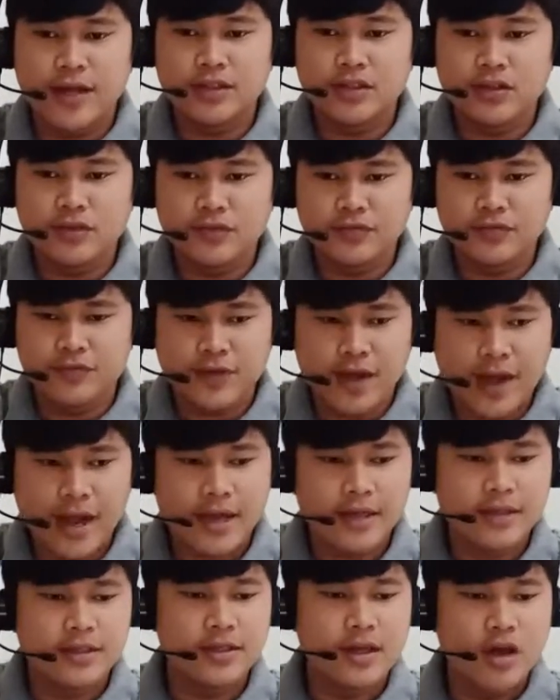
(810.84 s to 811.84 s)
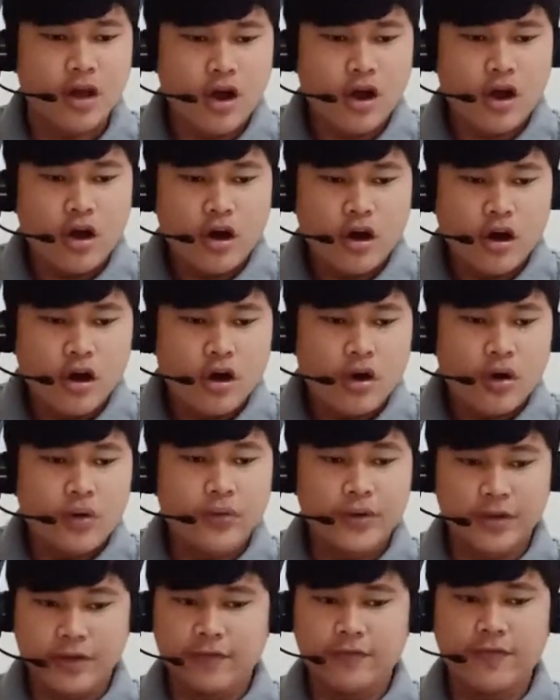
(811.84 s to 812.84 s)
to face
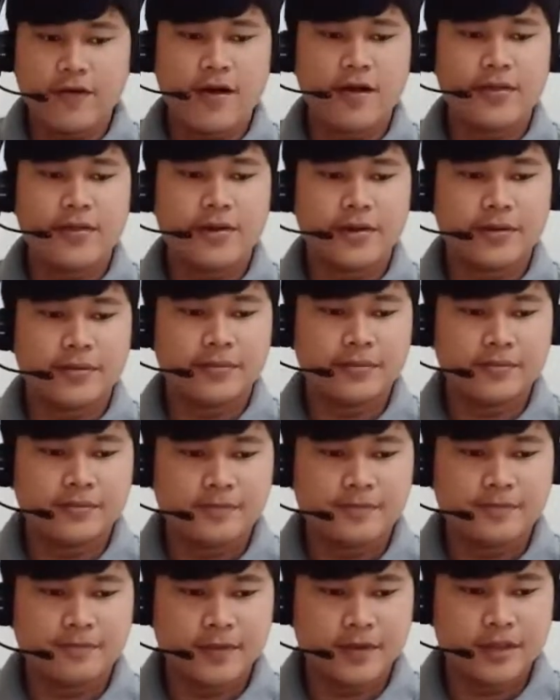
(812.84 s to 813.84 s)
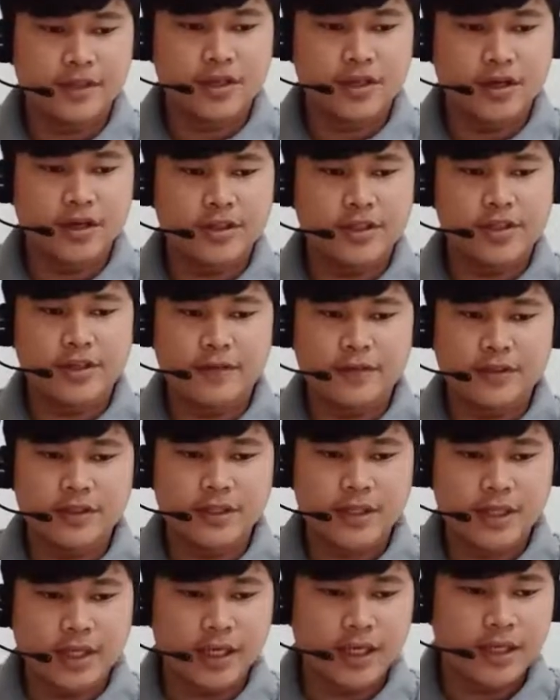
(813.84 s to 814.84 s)
with the Father. John
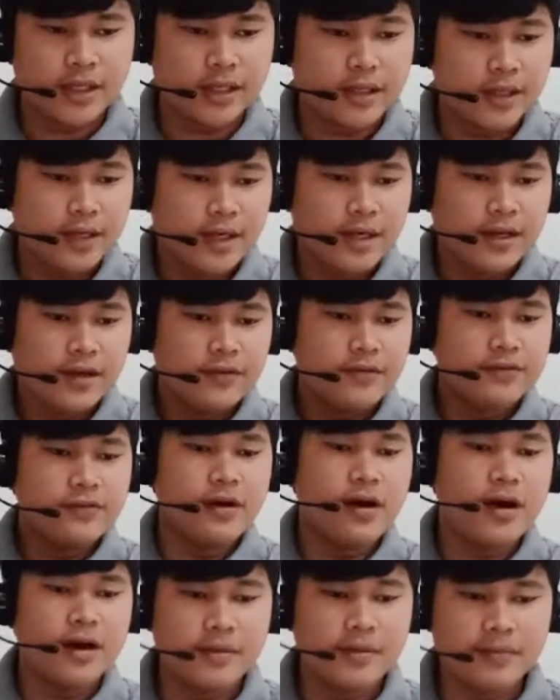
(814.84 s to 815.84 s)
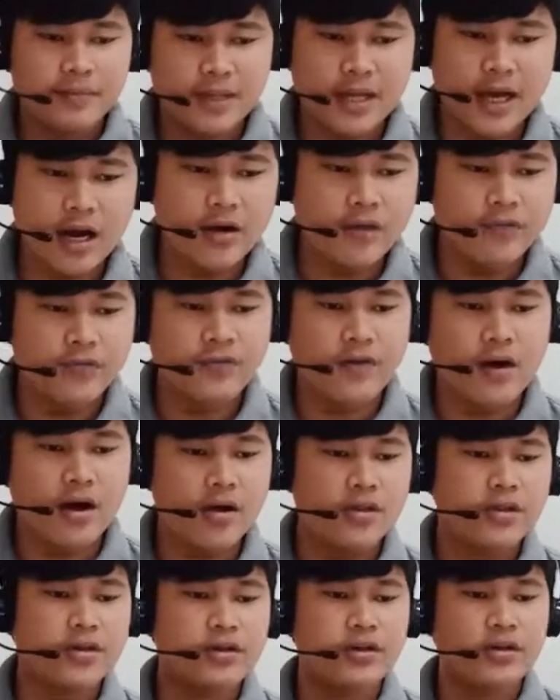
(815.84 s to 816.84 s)
17:5. Now,
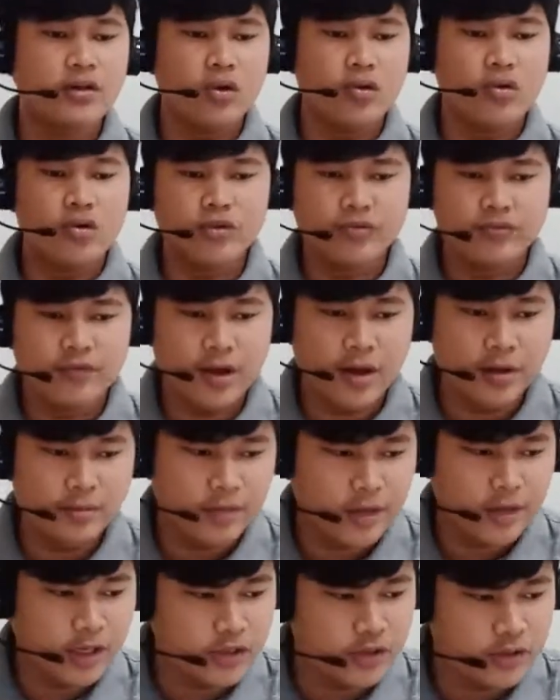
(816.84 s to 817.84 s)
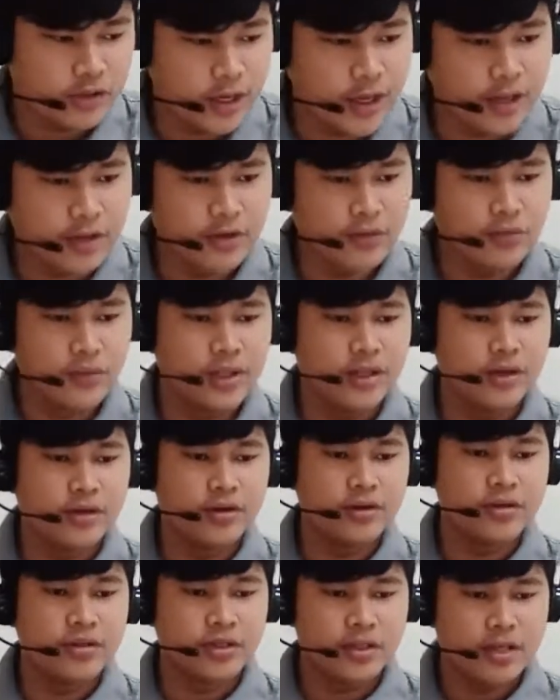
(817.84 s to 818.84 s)
Father, glorify me together with
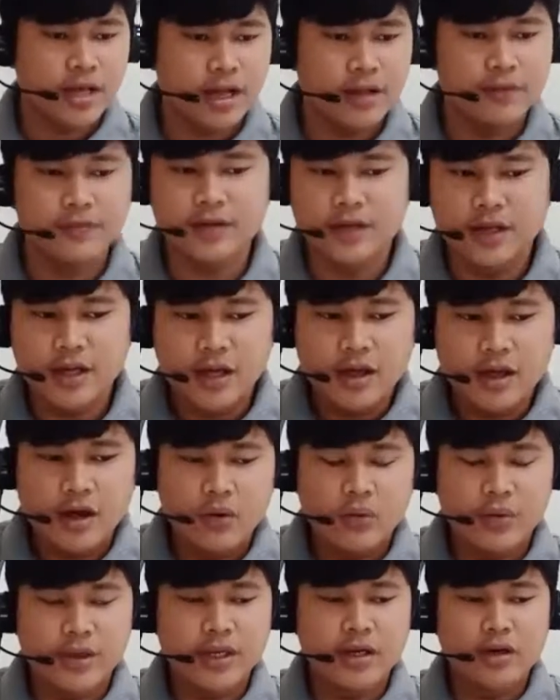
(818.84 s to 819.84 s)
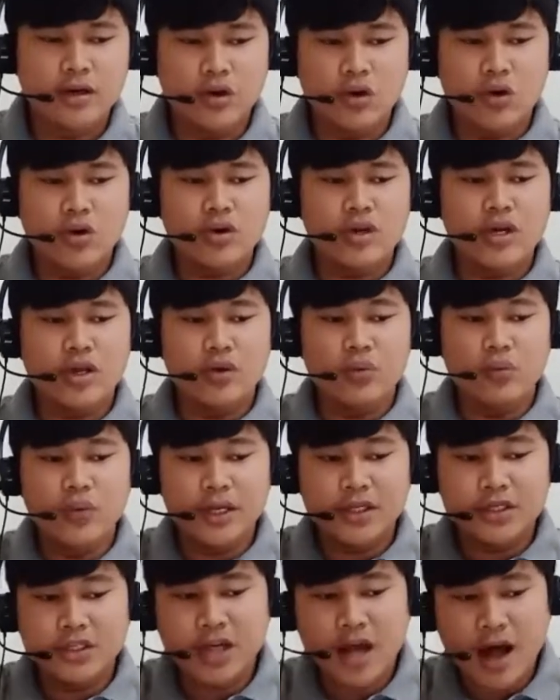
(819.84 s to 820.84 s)
yourself, with the glory
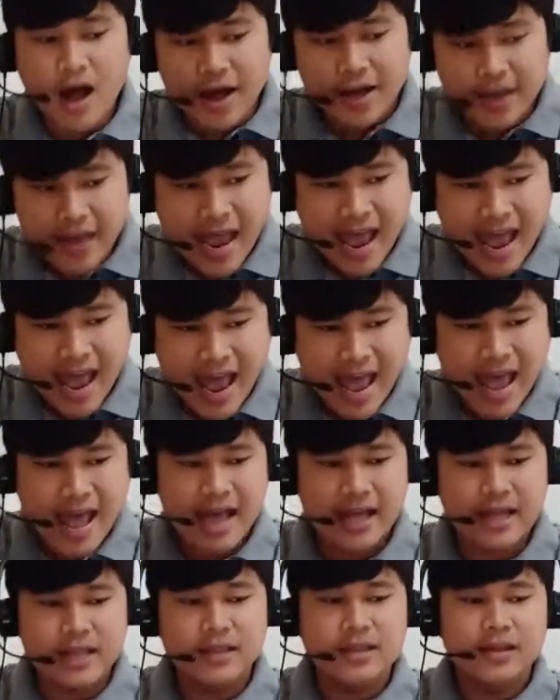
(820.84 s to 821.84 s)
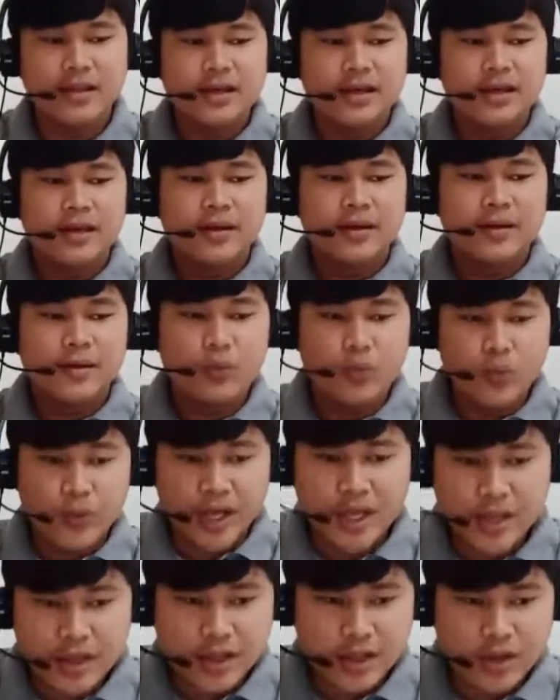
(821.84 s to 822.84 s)
which I had
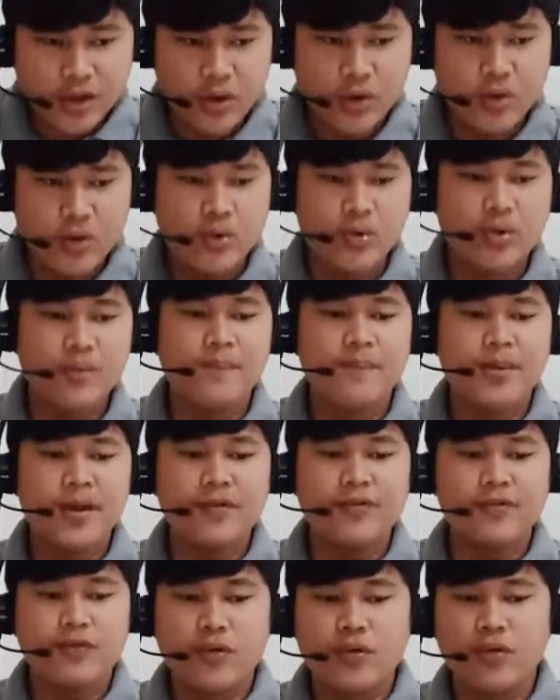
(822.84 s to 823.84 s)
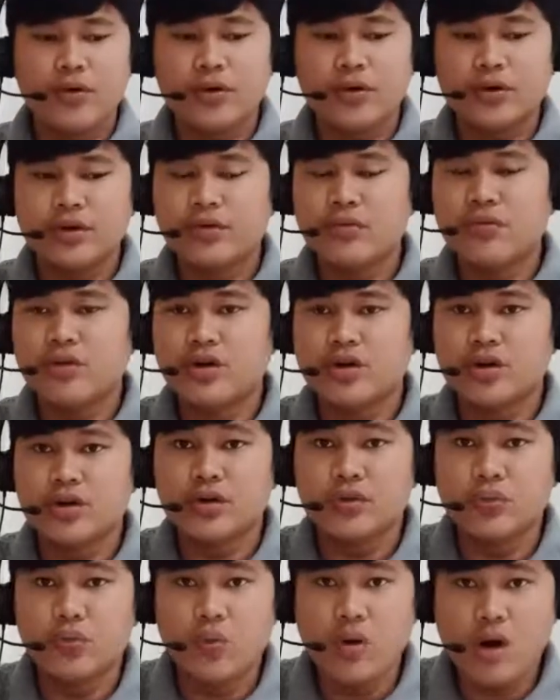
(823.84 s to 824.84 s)
with you before the
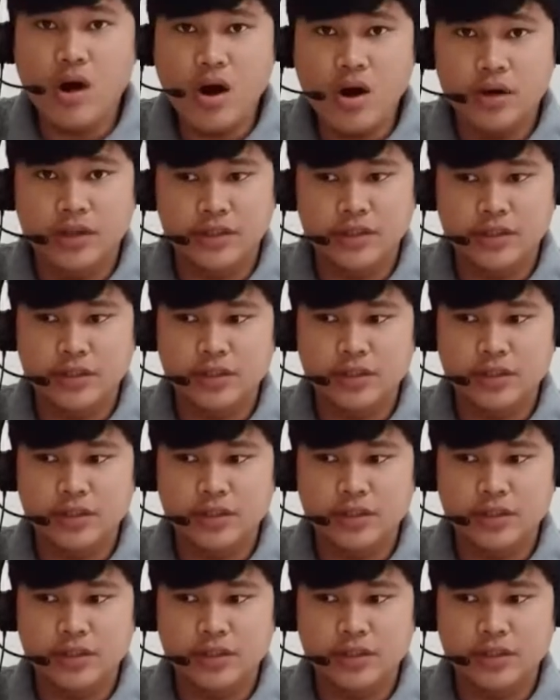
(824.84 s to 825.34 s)
world was.